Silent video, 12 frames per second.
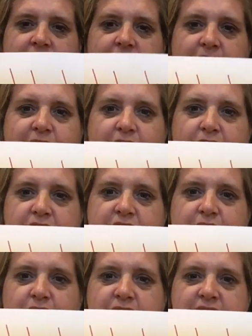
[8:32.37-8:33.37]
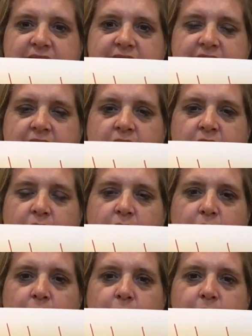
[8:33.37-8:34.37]
The first verse is,
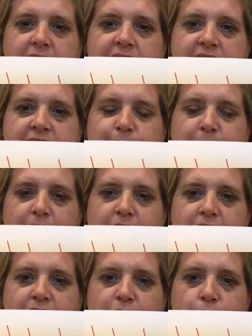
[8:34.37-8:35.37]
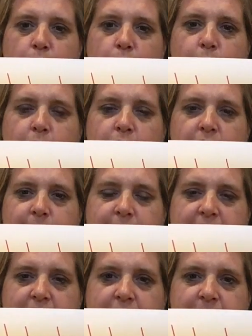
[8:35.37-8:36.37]
Holy Spirit, you are welcome
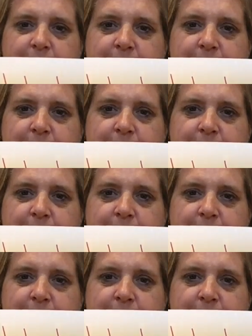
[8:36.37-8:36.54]
here.